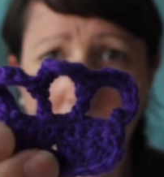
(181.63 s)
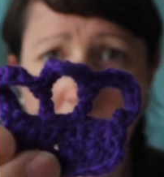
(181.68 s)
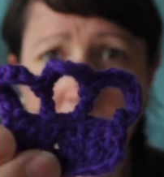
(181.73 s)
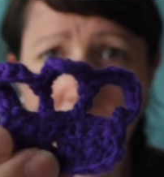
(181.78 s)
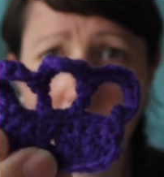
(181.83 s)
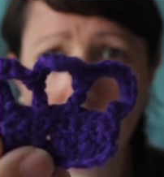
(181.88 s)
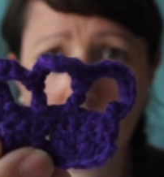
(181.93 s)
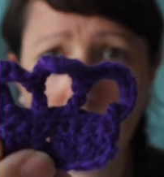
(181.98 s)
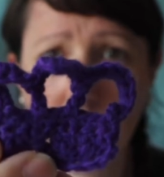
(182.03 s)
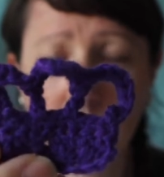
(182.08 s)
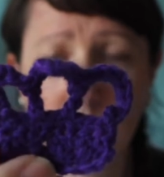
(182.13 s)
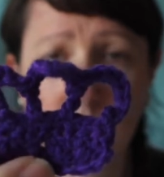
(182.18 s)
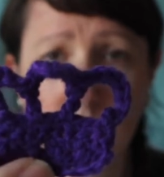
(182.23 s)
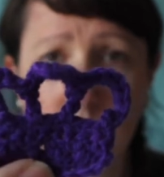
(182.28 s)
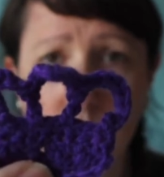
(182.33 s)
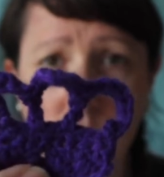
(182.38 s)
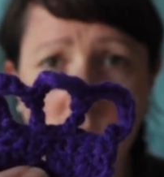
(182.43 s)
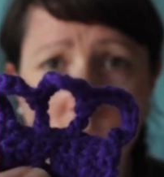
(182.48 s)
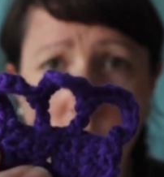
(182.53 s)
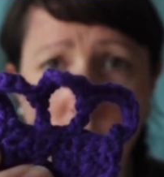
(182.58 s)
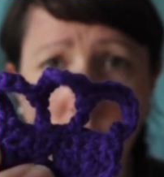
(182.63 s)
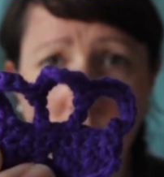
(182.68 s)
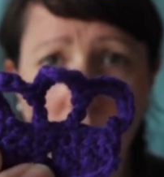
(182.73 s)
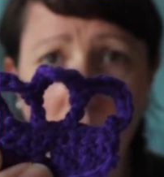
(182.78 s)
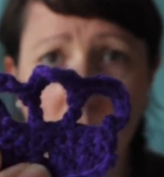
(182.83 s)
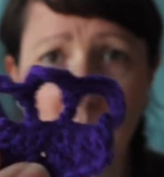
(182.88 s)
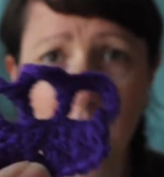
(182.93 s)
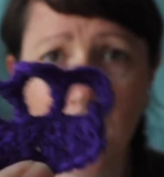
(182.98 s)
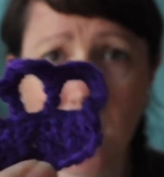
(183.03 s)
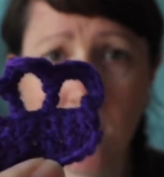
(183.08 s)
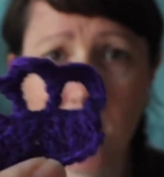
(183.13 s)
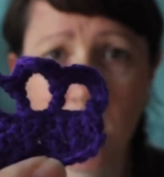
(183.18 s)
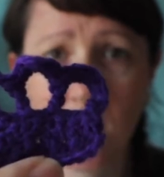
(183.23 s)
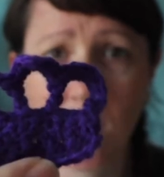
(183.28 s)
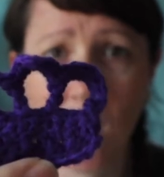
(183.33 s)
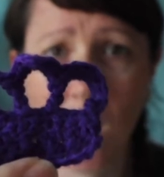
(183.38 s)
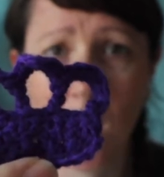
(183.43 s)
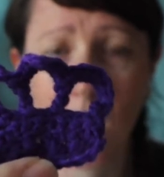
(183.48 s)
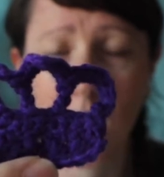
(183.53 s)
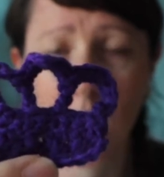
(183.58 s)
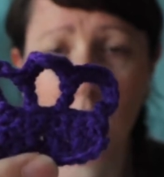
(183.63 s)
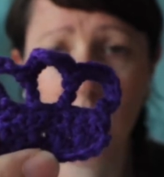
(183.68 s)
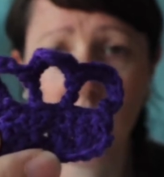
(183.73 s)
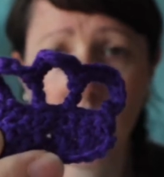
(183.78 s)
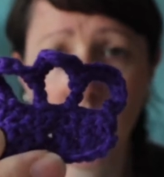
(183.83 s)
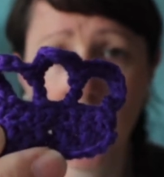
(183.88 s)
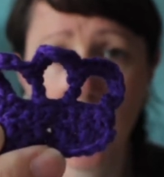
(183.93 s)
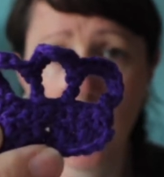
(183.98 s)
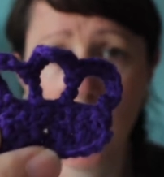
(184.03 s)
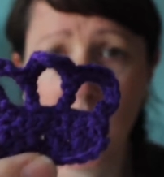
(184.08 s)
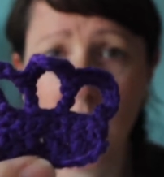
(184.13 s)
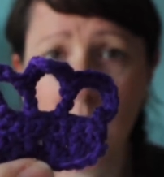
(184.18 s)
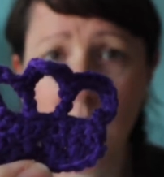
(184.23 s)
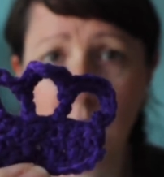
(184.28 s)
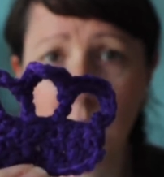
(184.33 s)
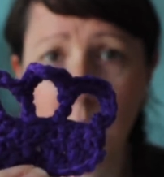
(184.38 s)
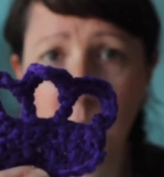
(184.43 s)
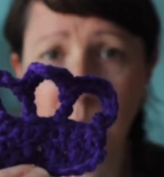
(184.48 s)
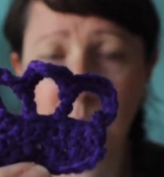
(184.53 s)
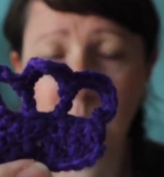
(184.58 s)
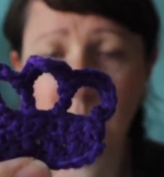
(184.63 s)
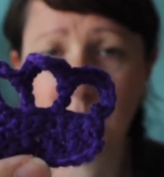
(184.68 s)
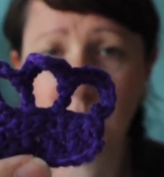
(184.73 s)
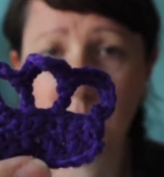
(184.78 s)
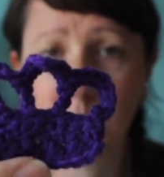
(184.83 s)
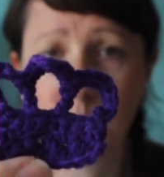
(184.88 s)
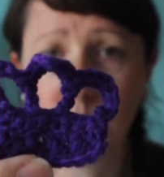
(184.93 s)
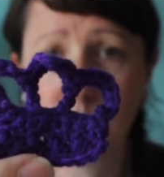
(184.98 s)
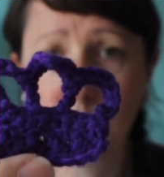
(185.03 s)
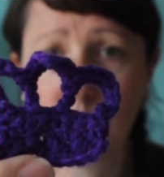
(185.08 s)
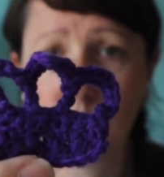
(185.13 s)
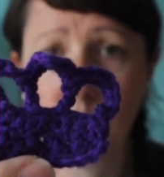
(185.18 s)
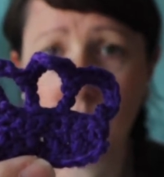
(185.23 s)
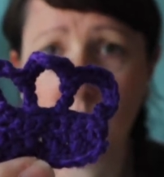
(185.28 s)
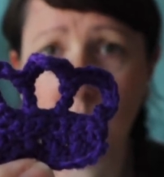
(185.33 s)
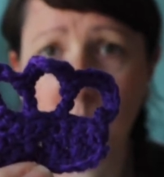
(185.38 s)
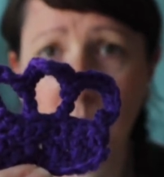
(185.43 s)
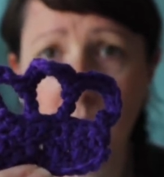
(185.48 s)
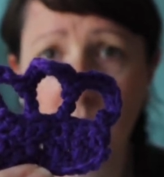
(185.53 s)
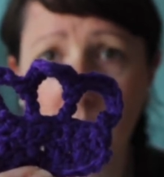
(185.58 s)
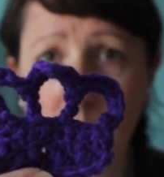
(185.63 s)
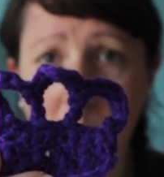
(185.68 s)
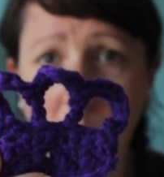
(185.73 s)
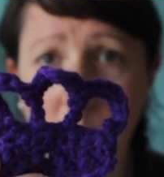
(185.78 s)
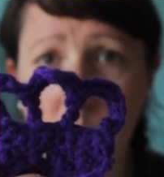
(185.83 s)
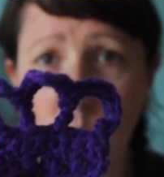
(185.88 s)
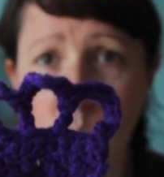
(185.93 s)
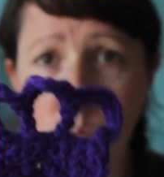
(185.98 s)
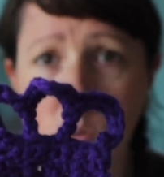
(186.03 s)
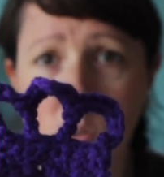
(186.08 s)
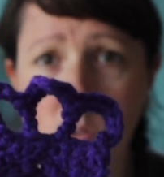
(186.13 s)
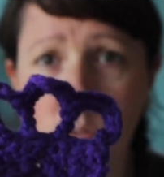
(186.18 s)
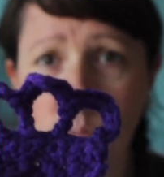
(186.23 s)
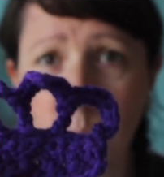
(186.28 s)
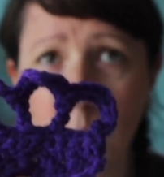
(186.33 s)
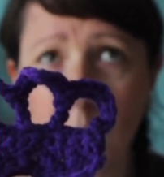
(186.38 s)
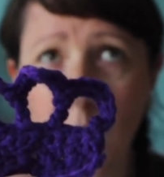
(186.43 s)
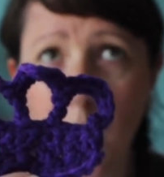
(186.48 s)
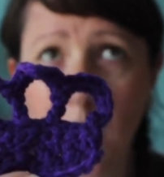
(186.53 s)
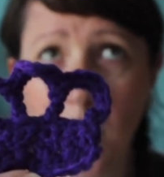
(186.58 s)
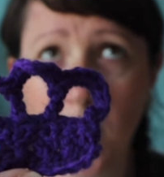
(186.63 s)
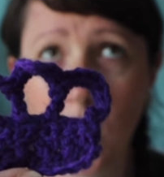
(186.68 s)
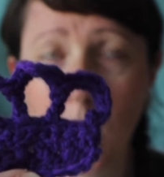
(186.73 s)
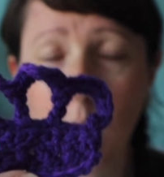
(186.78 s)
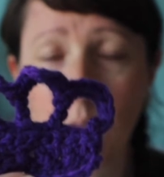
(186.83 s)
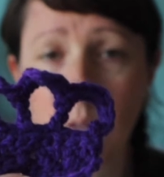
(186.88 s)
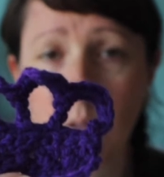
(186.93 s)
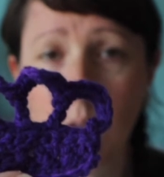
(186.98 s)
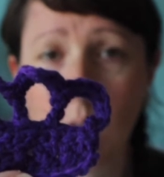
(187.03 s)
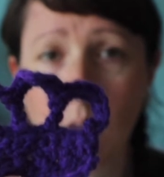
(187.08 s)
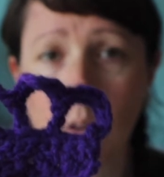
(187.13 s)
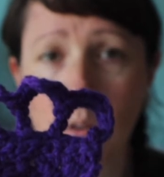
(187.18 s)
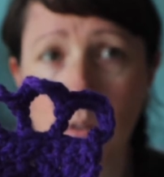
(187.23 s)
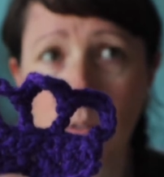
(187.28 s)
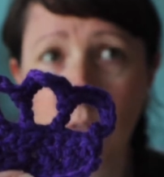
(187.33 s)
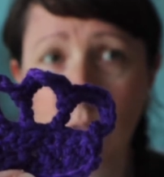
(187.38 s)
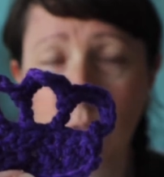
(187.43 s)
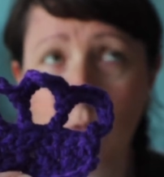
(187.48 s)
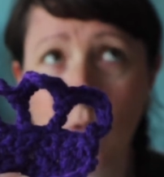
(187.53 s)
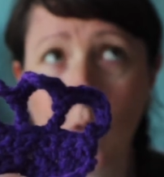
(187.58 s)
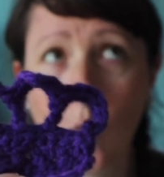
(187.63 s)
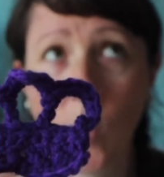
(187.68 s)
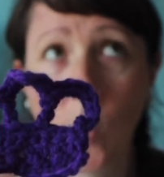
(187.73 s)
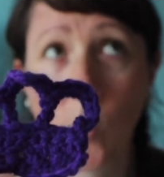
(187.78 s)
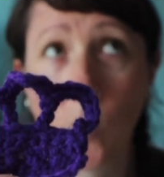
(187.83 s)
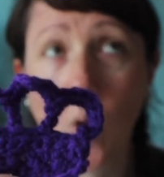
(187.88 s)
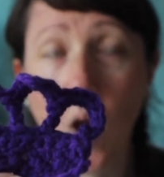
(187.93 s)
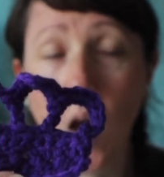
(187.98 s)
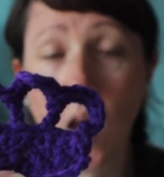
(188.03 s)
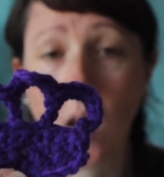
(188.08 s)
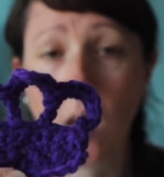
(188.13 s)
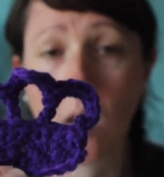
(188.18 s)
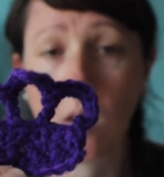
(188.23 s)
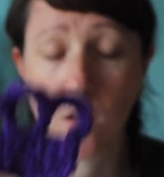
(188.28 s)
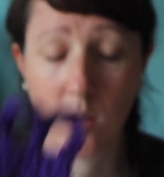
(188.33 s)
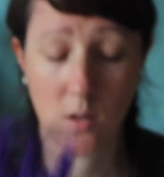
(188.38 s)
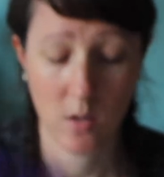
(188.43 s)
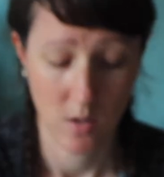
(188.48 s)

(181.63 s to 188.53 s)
this is in the Toft Amethyst colour, so purple, because purple is a royal colour.